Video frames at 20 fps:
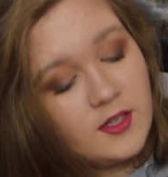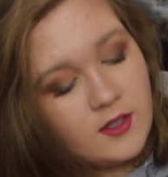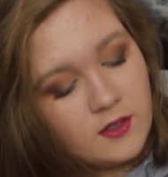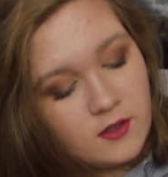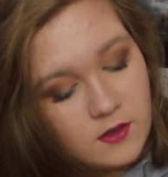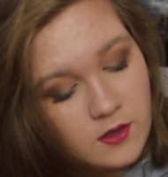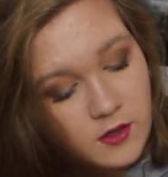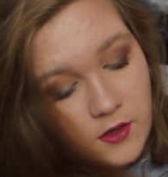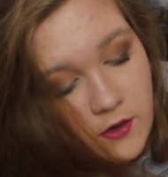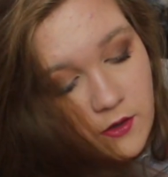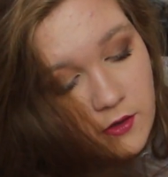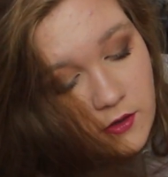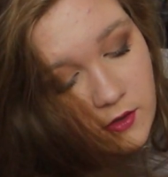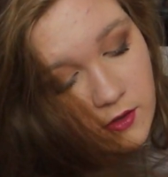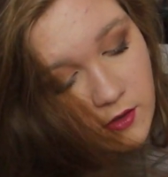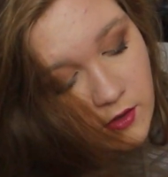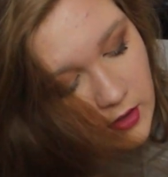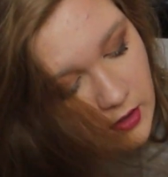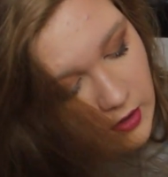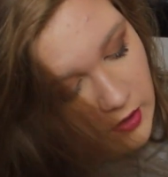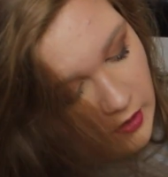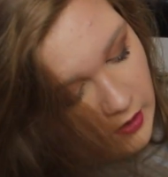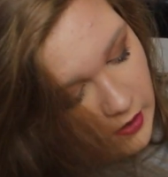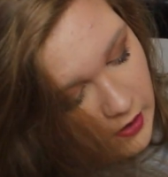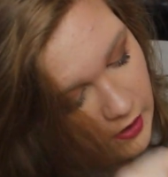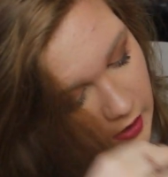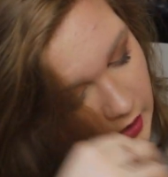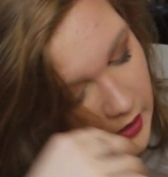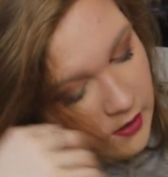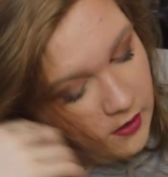this nose
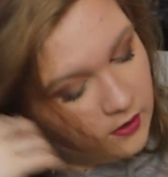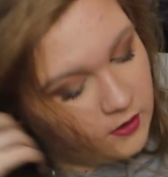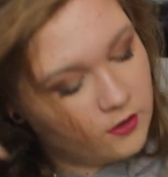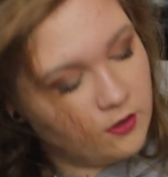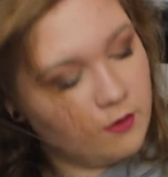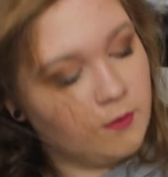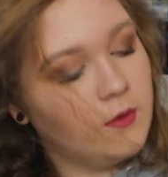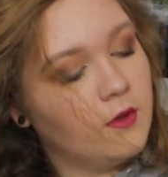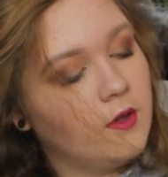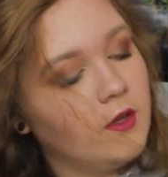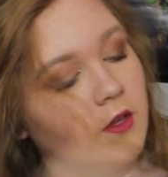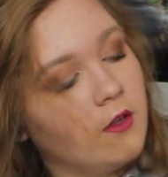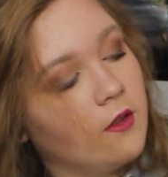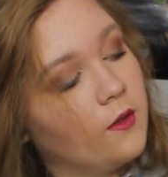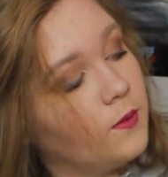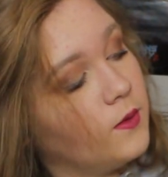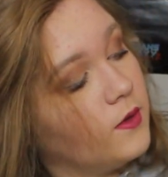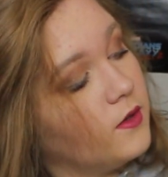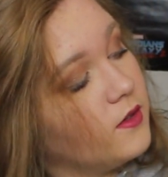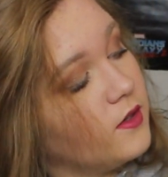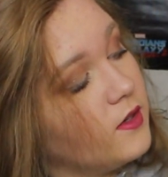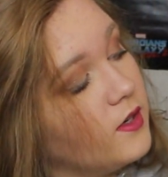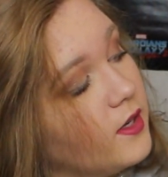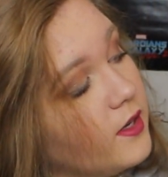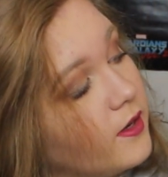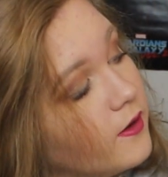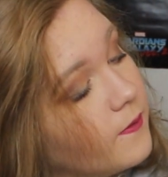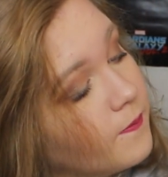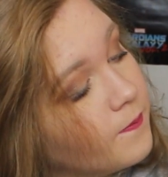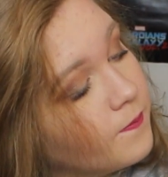and some of the other ones in
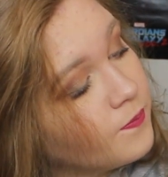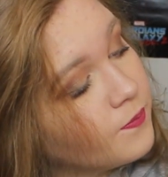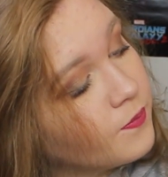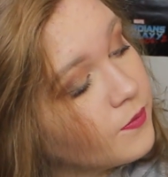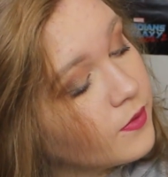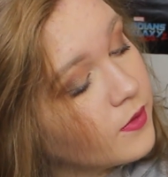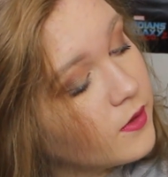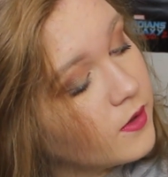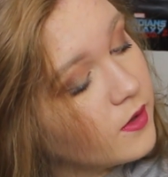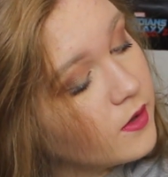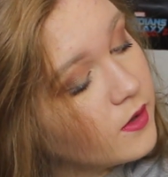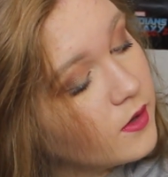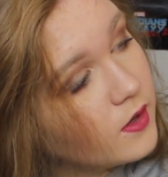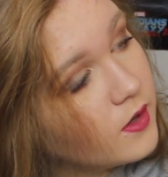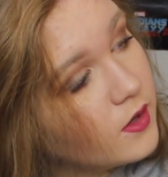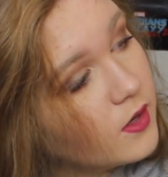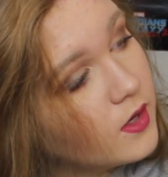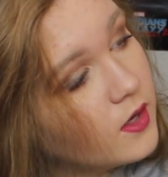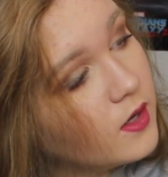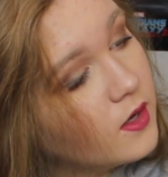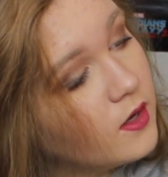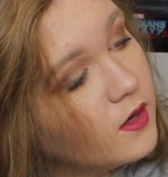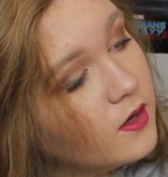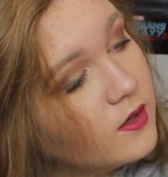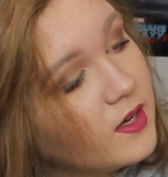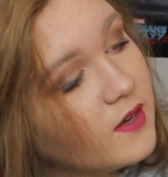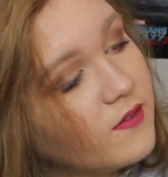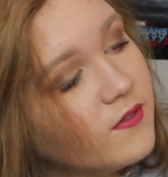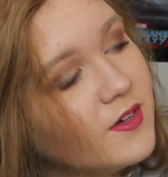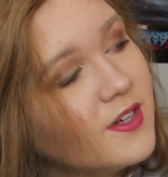here.
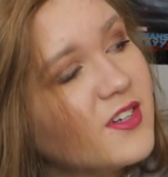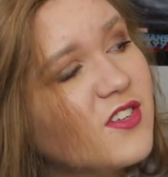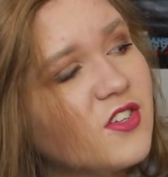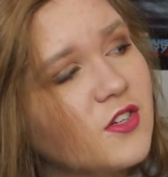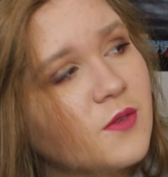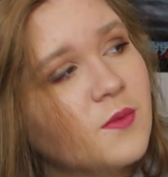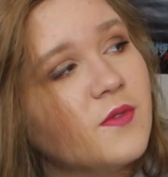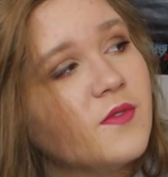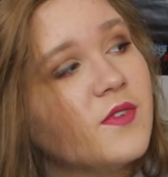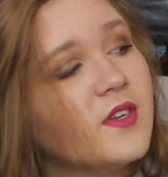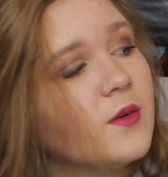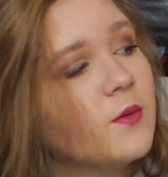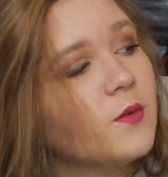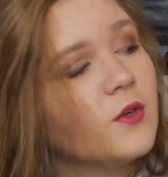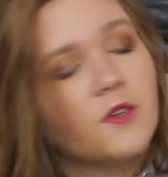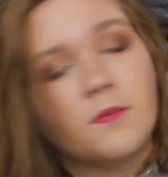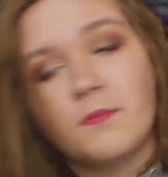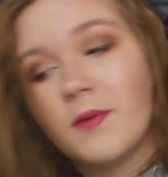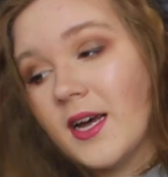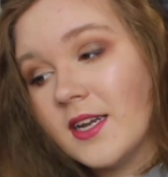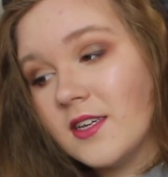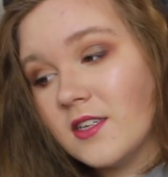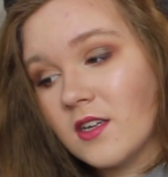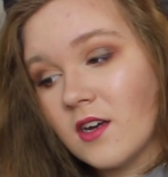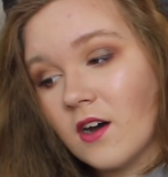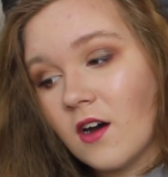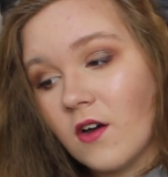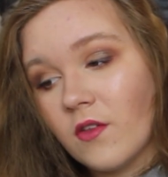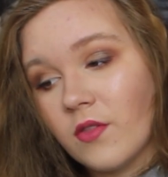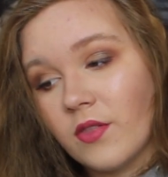Definitely some of it was
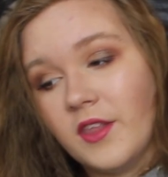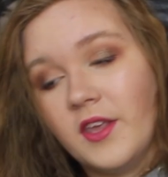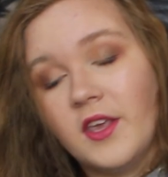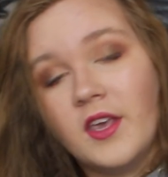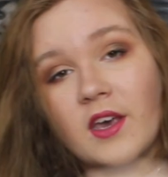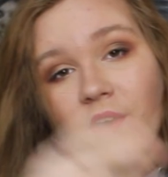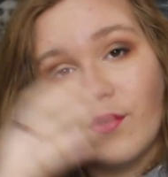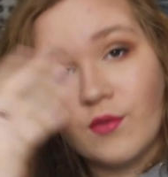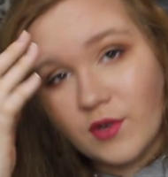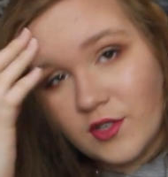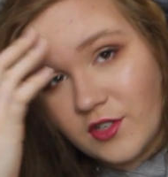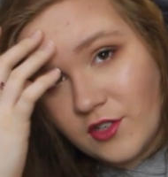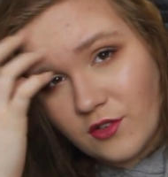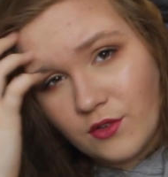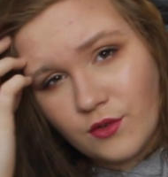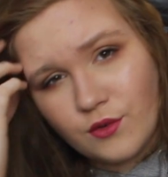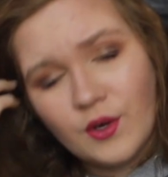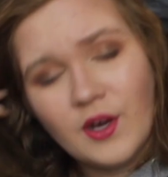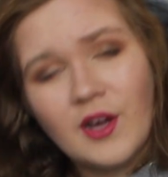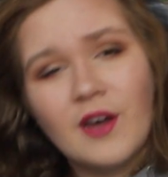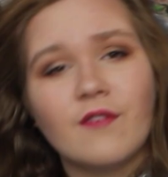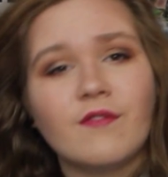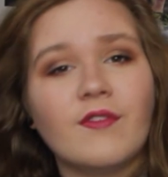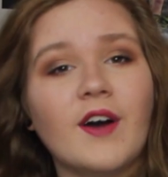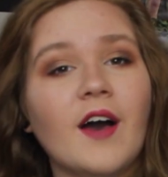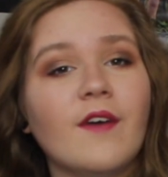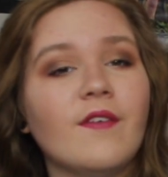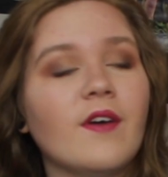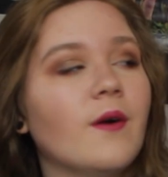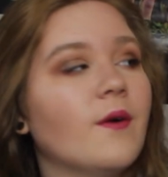better on the original
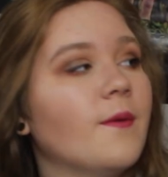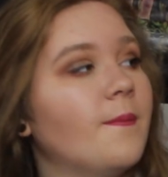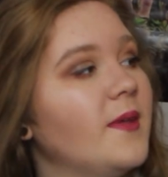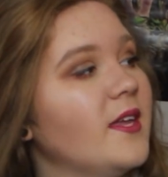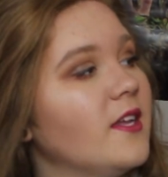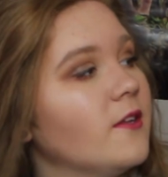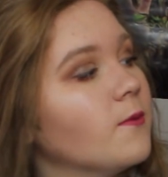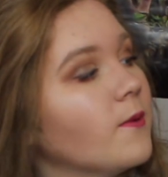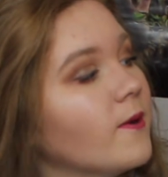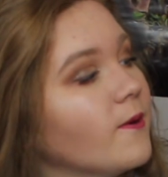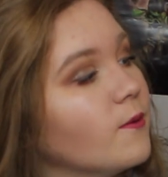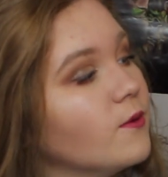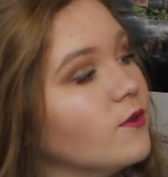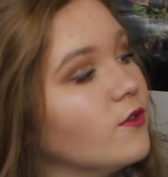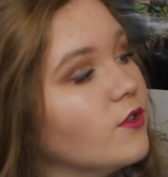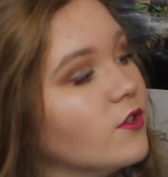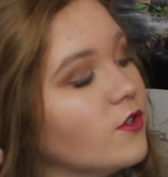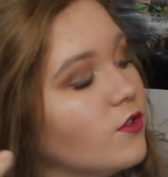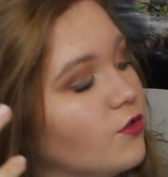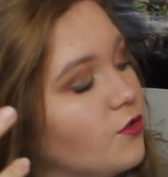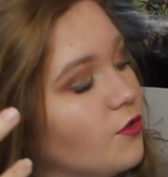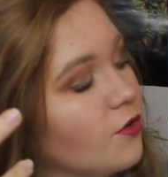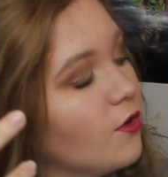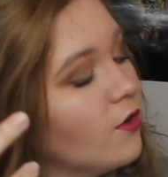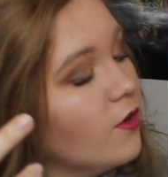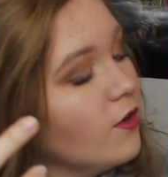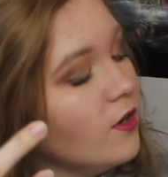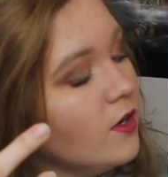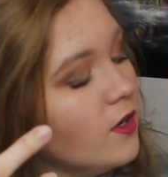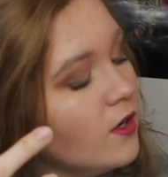5-hour piece where it was just
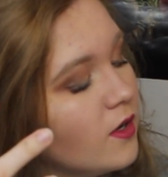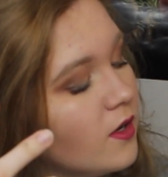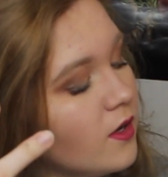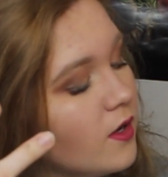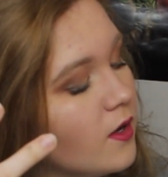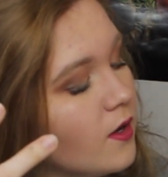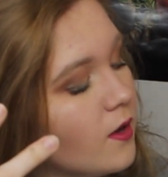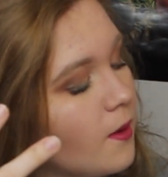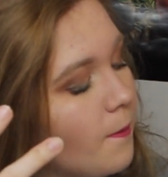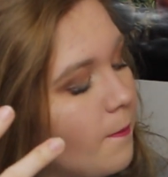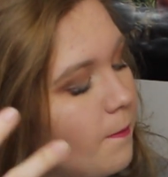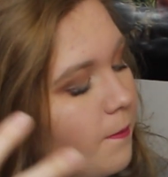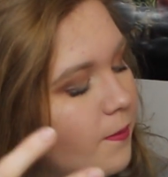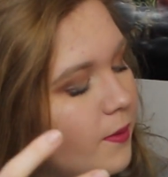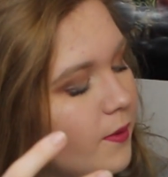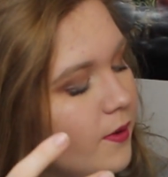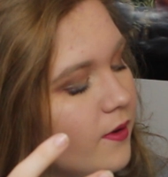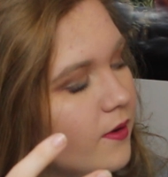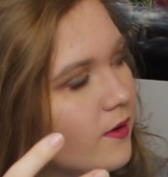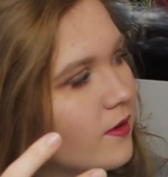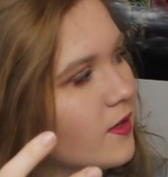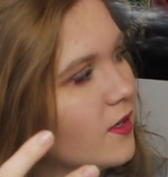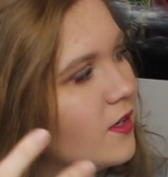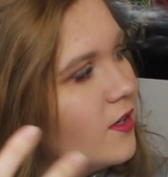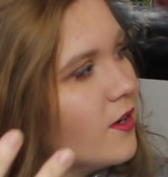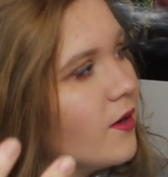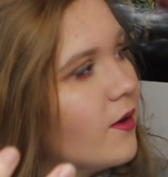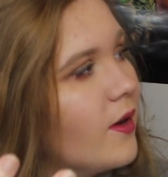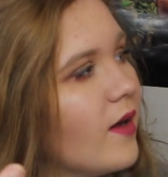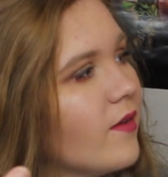drawn, but you
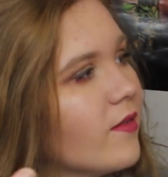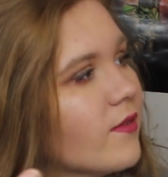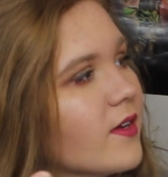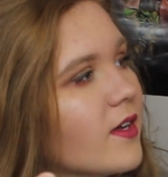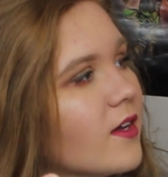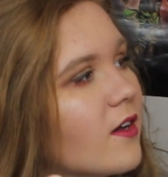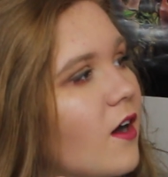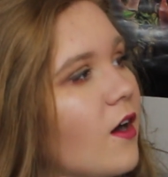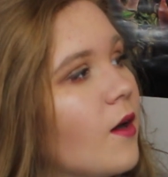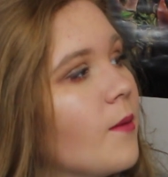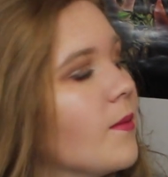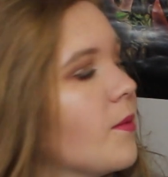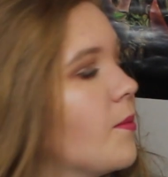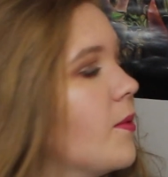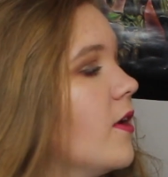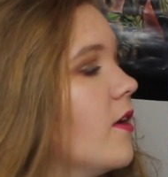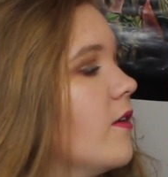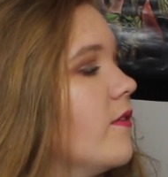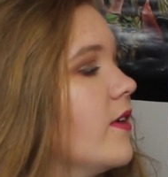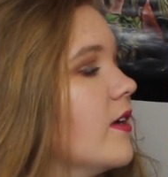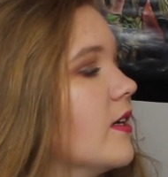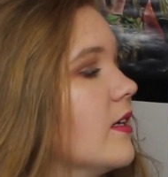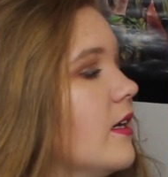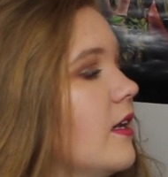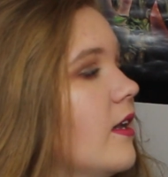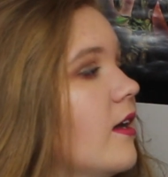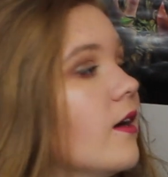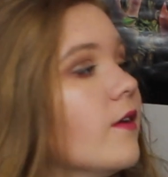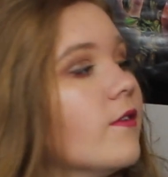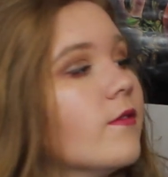know, everything can't be perfect
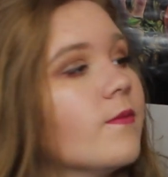in life.